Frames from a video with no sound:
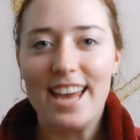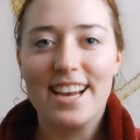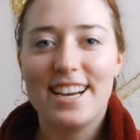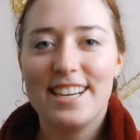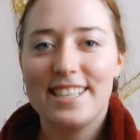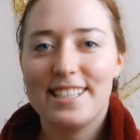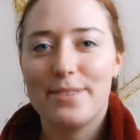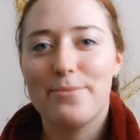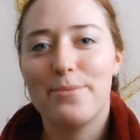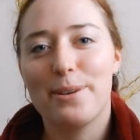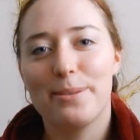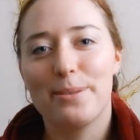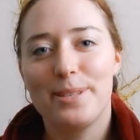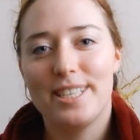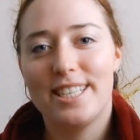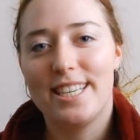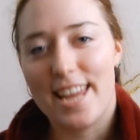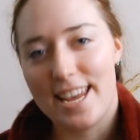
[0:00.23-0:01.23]
Hey guys, and
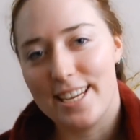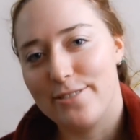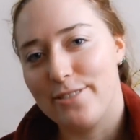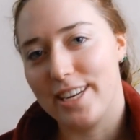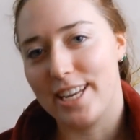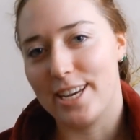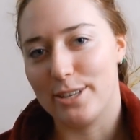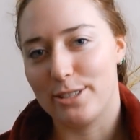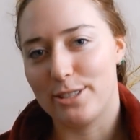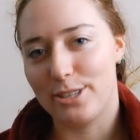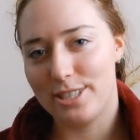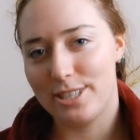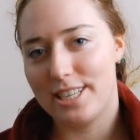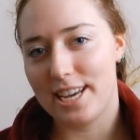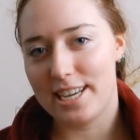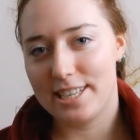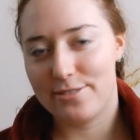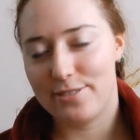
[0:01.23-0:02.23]
welcome to today's video. So
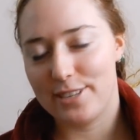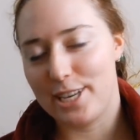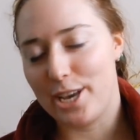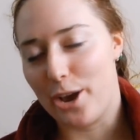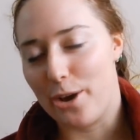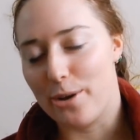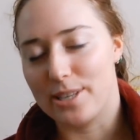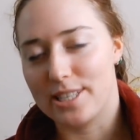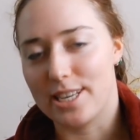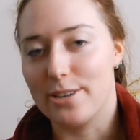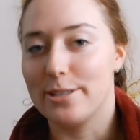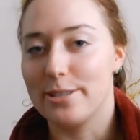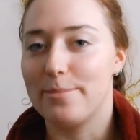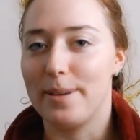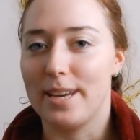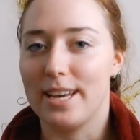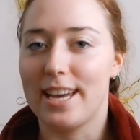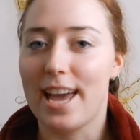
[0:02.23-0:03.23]
today's video is going
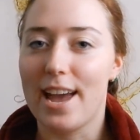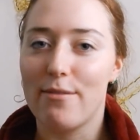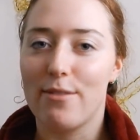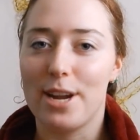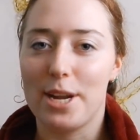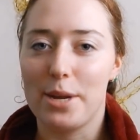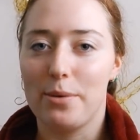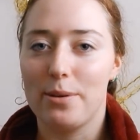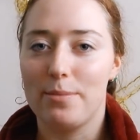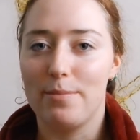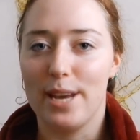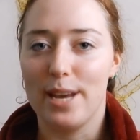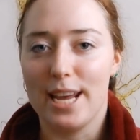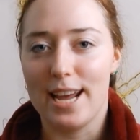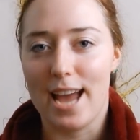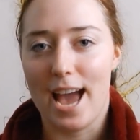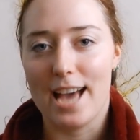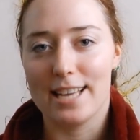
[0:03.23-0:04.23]
to be a get ready with
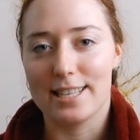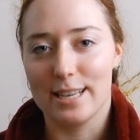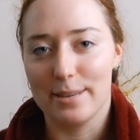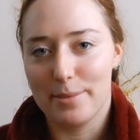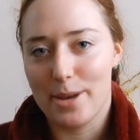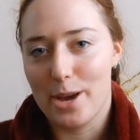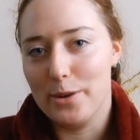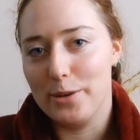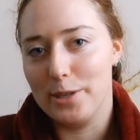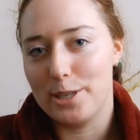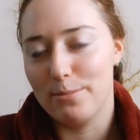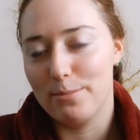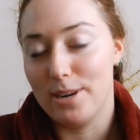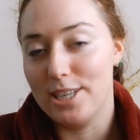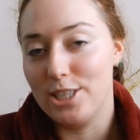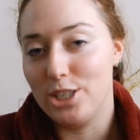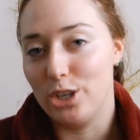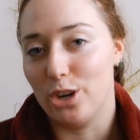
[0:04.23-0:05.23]
me as I'm going to
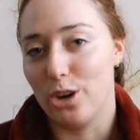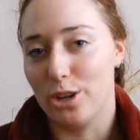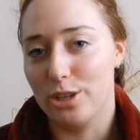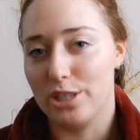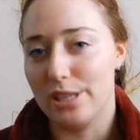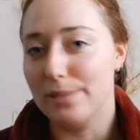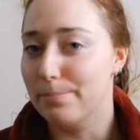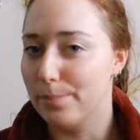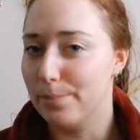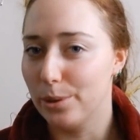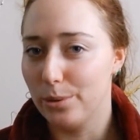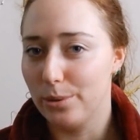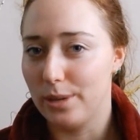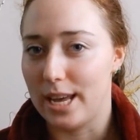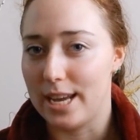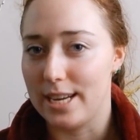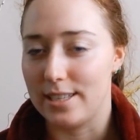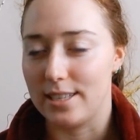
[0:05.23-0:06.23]
my geology
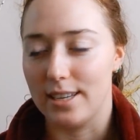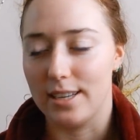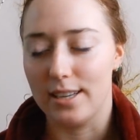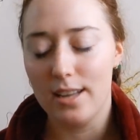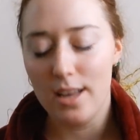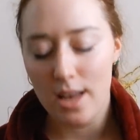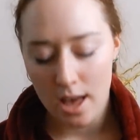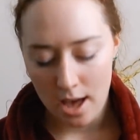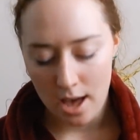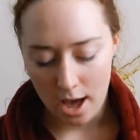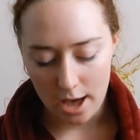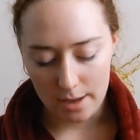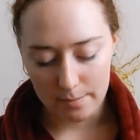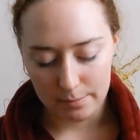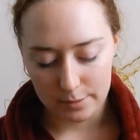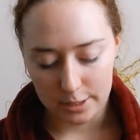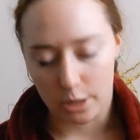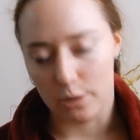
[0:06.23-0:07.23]
ball later.
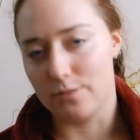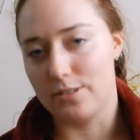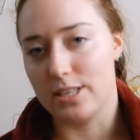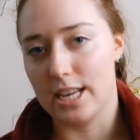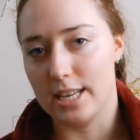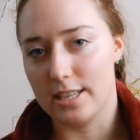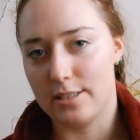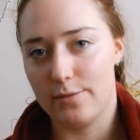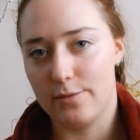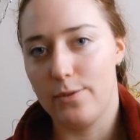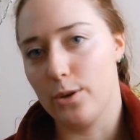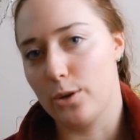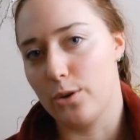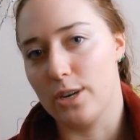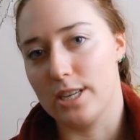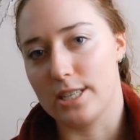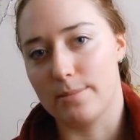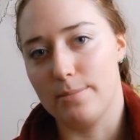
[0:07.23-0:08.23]
So obviously it's
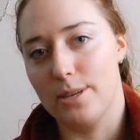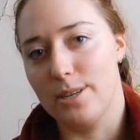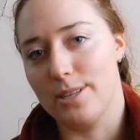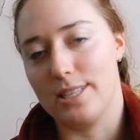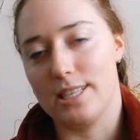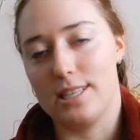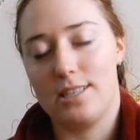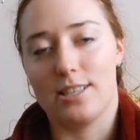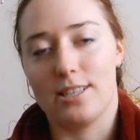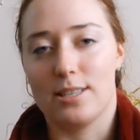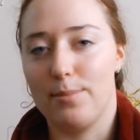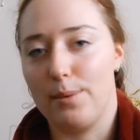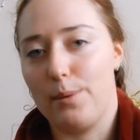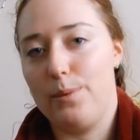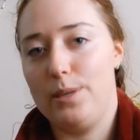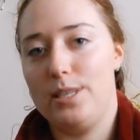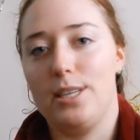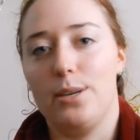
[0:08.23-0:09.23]
for Christmas, it's just
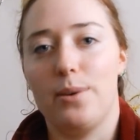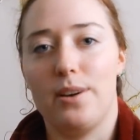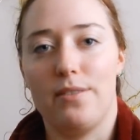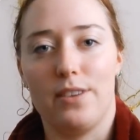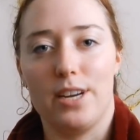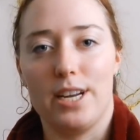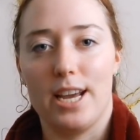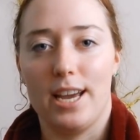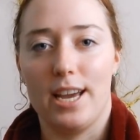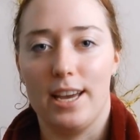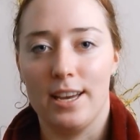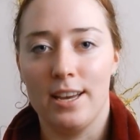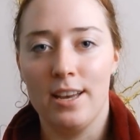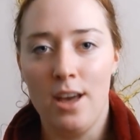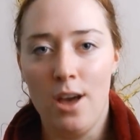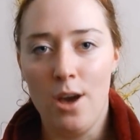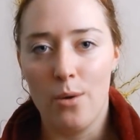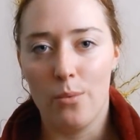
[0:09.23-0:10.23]
something we do every year
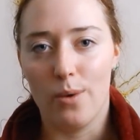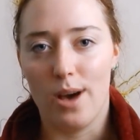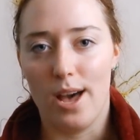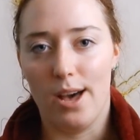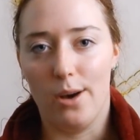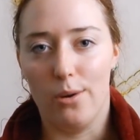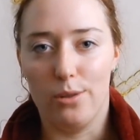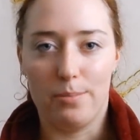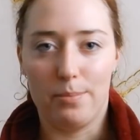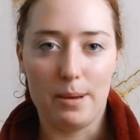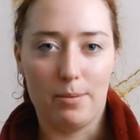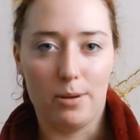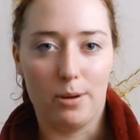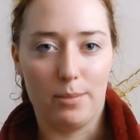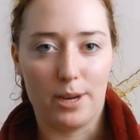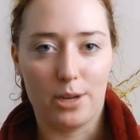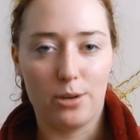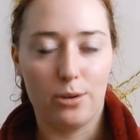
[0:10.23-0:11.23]
where all the
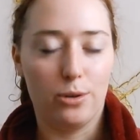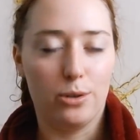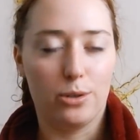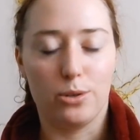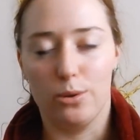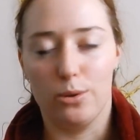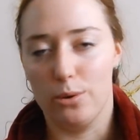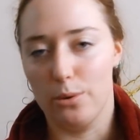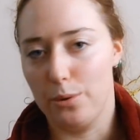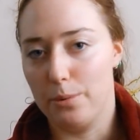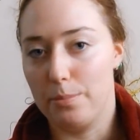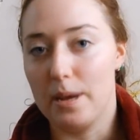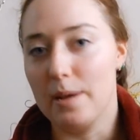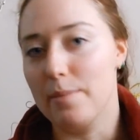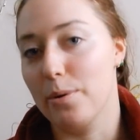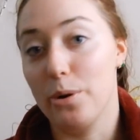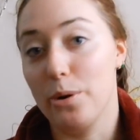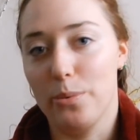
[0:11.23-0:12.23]
people on my course or all the
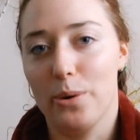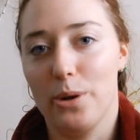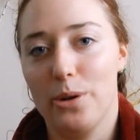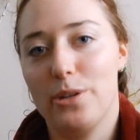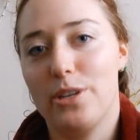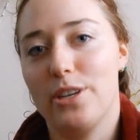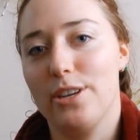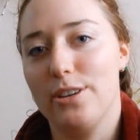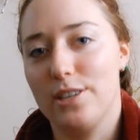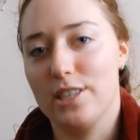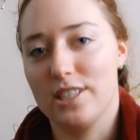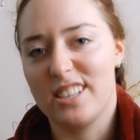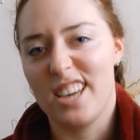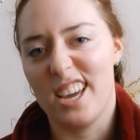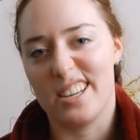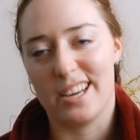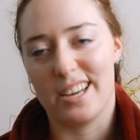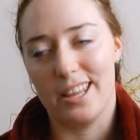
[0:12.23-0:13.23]
people who want to
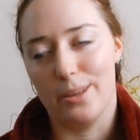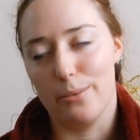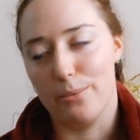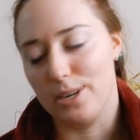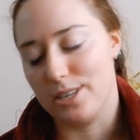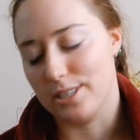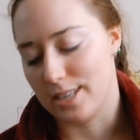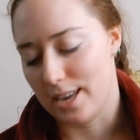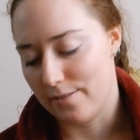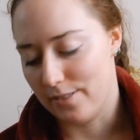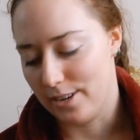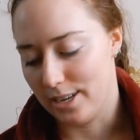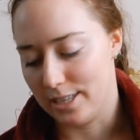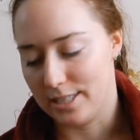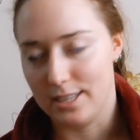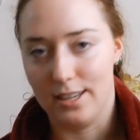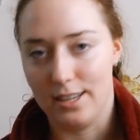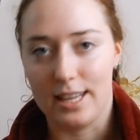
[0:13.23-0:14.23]
just get together and we just have a
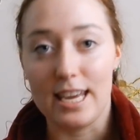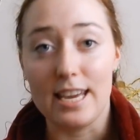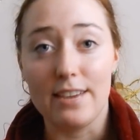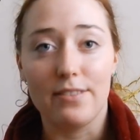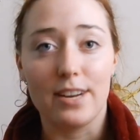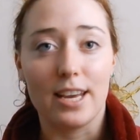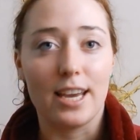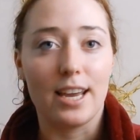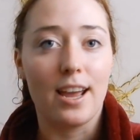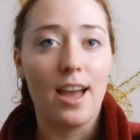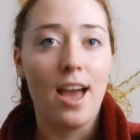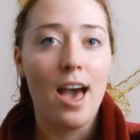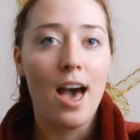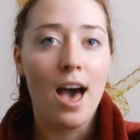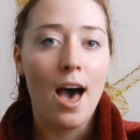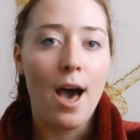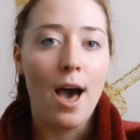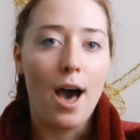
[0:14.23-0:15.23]
nice little evening.
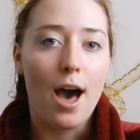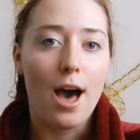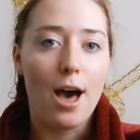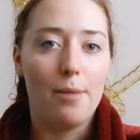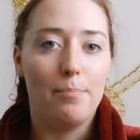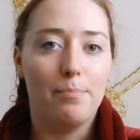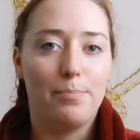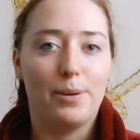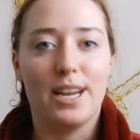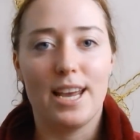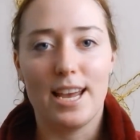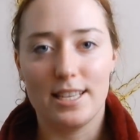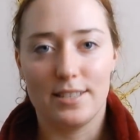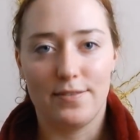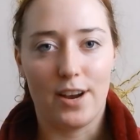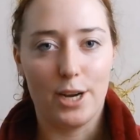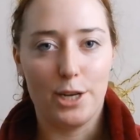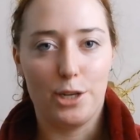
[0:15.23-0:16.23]
But it
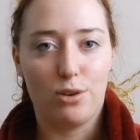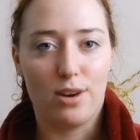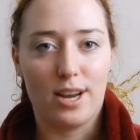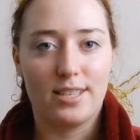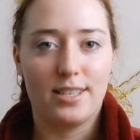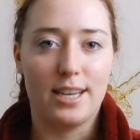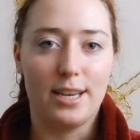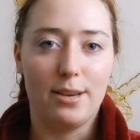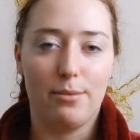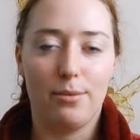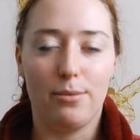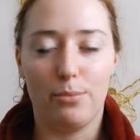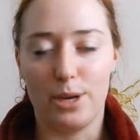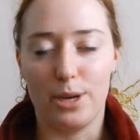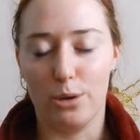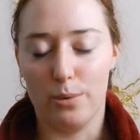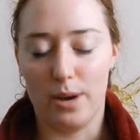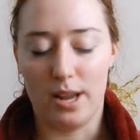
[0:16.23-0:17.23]
is very dressy,
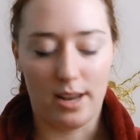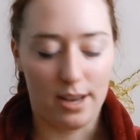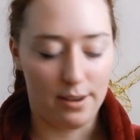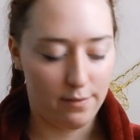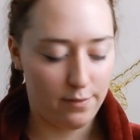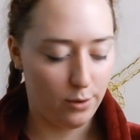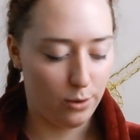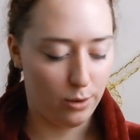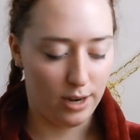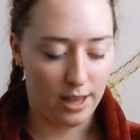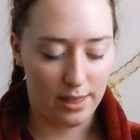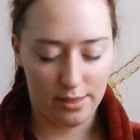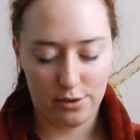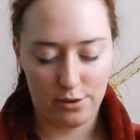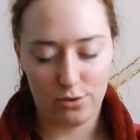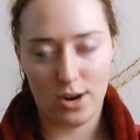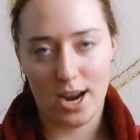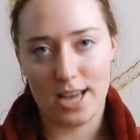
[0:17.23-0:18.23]
we all wear like floor
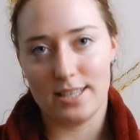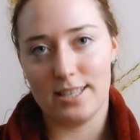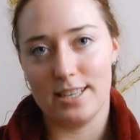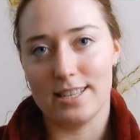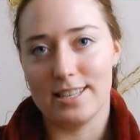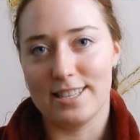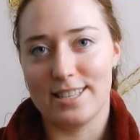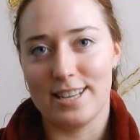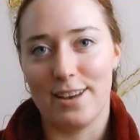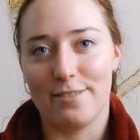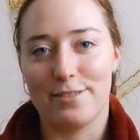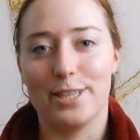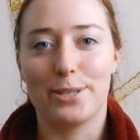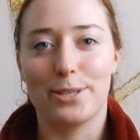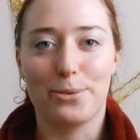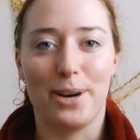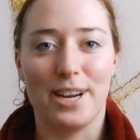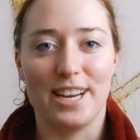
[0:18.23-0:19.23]
length dresses and stuff,
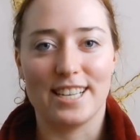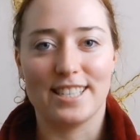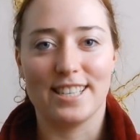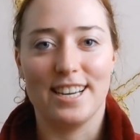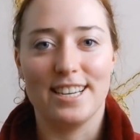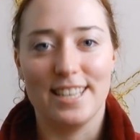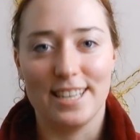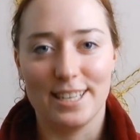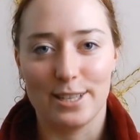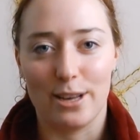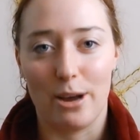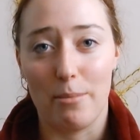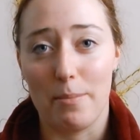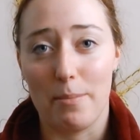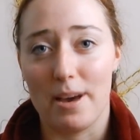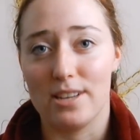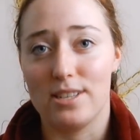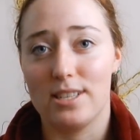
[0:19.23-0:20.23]
so it's quite exciting, so
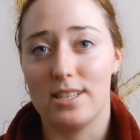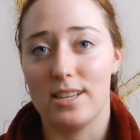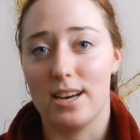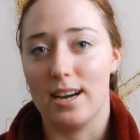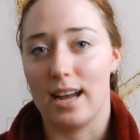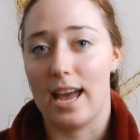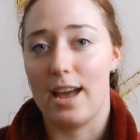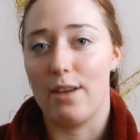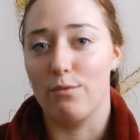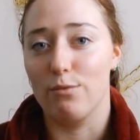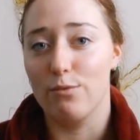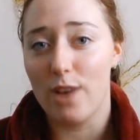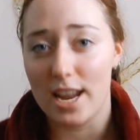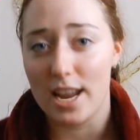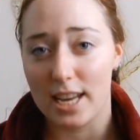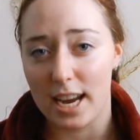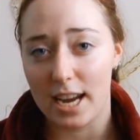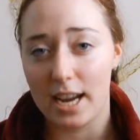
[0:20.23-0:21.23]
I'm about to start getting
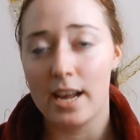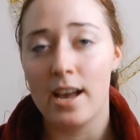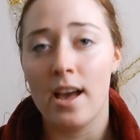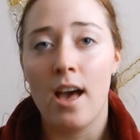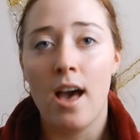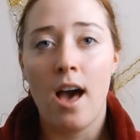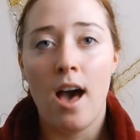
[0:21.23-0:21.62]
ready.